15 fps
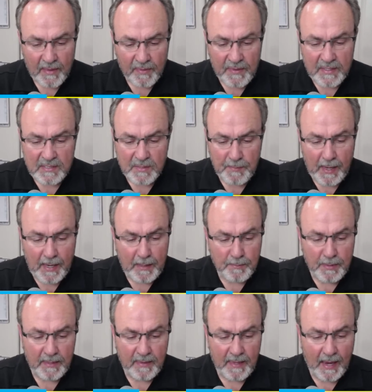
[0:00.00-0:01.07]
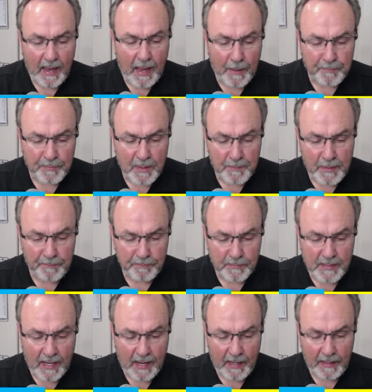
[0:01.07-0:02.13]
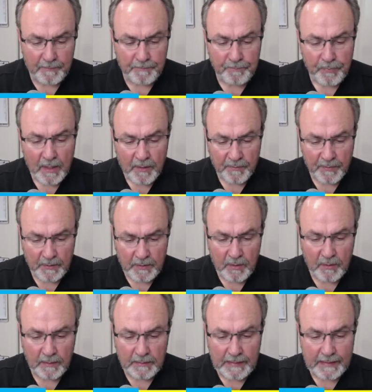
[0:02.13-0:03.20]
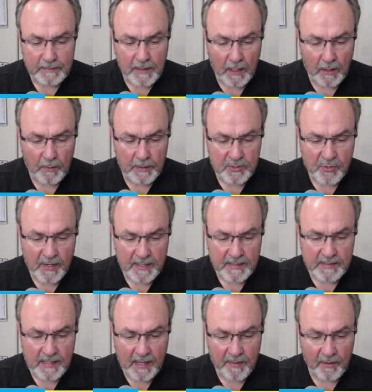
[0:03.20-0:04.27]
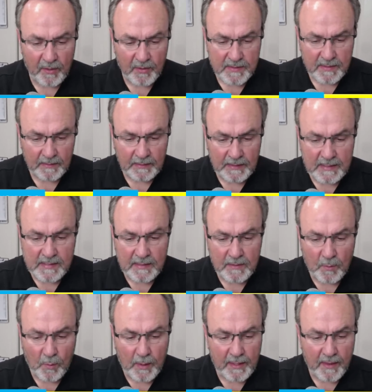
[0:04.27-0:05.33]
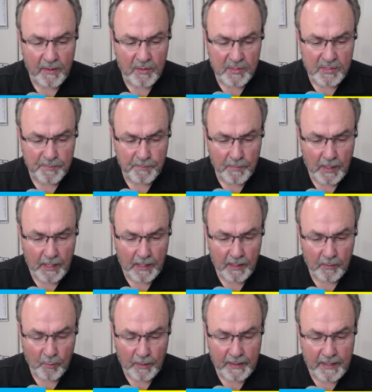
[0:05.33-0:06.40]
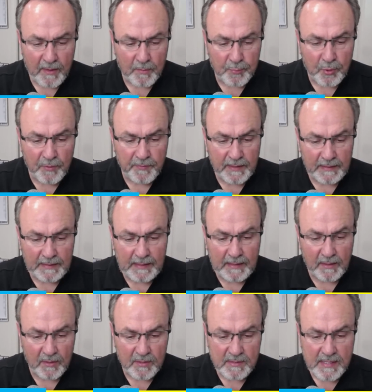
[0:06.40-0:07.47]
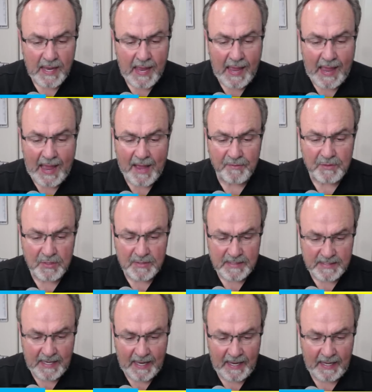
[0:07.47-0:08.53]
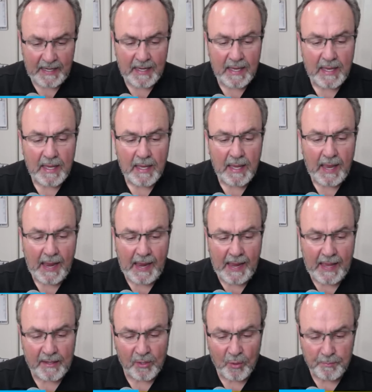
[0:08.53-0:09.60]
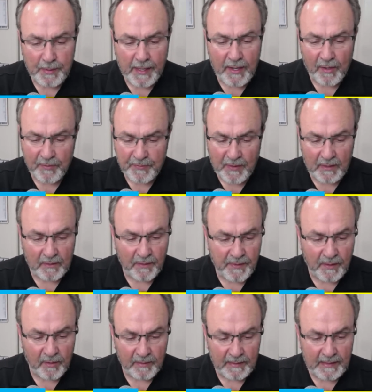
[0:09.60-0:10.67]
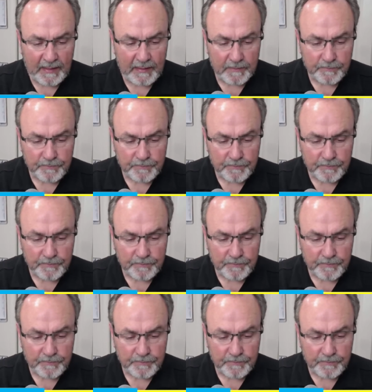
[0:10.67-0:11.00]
This may be the optimum time for you to let go and trust others. Listen to what other proven leaders have to say and obey or follow their lead.